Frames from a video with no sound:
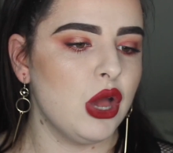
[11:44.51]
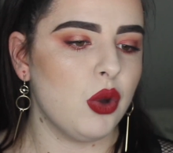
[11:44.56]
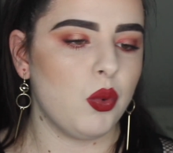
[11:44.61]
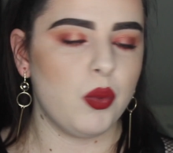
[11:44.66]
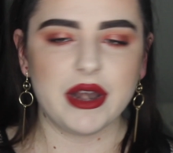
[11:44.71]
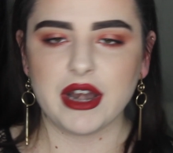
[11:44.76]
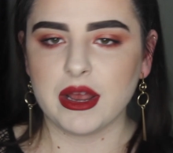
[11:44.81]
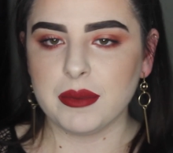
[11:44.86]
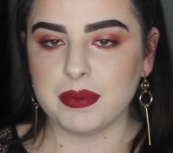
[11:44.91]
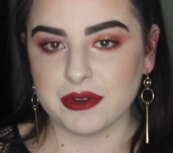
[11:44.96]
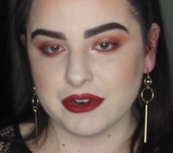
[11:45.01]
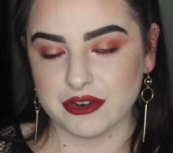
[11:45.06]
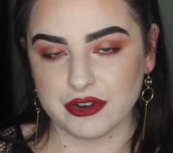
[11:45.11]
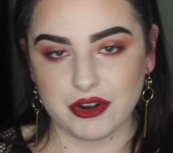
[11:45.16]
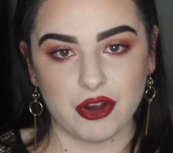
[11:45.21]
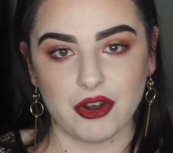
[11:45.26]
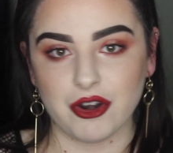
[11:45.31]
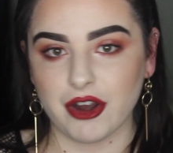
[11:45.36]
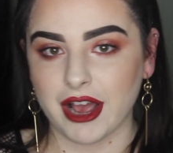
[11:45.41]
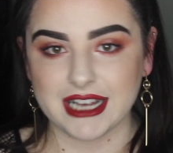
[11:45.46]
When I put it
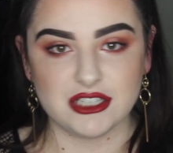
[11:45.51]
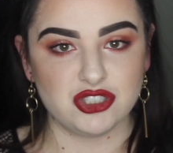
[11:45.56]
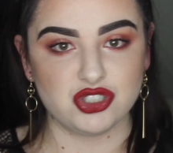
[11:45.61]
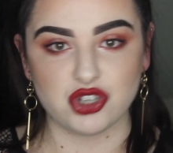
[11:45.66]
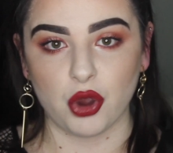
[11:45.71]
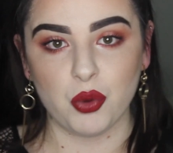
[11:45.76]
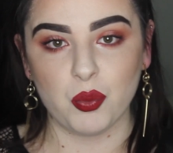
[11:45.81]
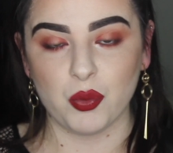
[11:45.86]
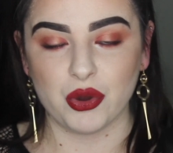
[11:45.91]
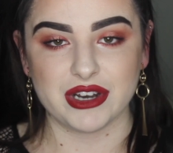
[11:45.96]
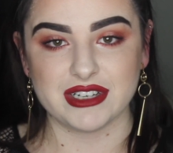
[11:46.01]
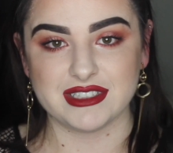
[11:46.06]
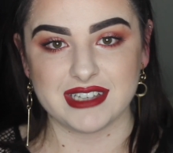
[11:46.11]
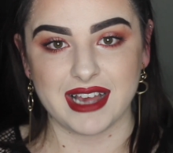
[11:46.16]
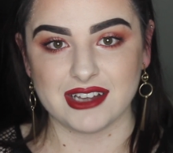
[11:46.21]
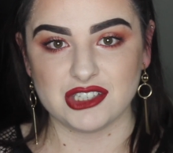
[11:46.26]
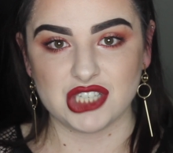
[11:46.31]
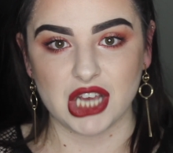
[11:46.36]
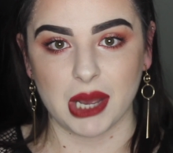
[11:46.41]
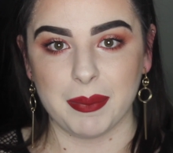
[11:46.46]
on, I don't want to
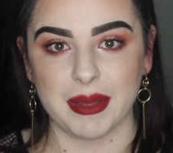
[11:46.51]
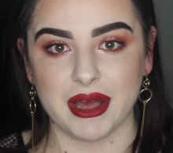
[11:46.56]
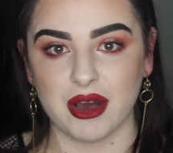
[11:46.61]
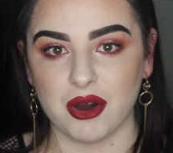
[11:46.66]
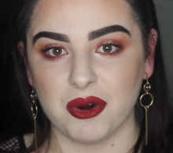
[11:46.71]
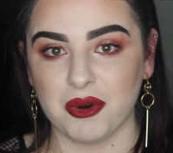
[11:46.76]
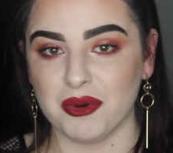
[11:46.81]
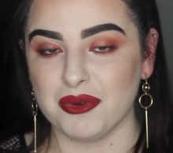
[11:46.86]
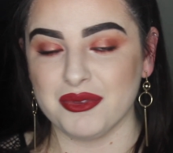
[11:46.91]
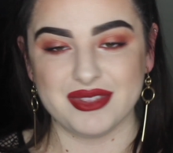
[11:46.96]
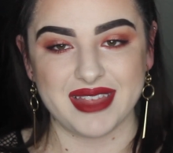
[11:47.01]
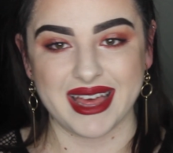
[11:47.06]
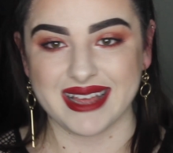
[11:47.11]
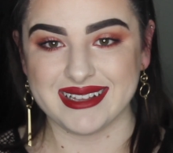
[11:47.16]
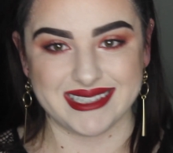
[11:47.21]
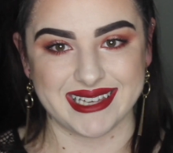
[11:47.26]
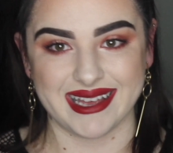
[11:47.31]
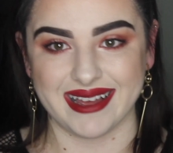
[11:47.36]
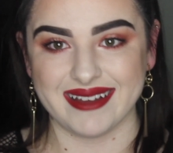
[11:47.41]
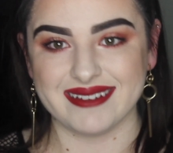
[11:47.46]
touch up at all.
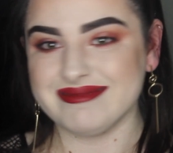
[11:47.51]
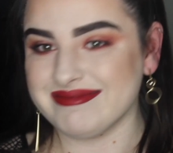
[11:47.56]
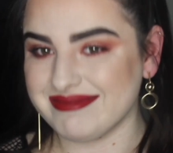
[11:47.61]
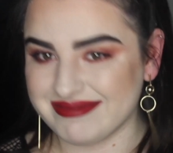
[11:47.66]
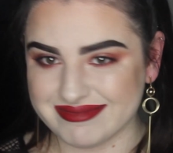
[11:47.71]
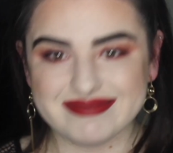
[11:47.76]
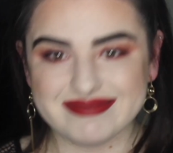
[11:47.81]
That's it.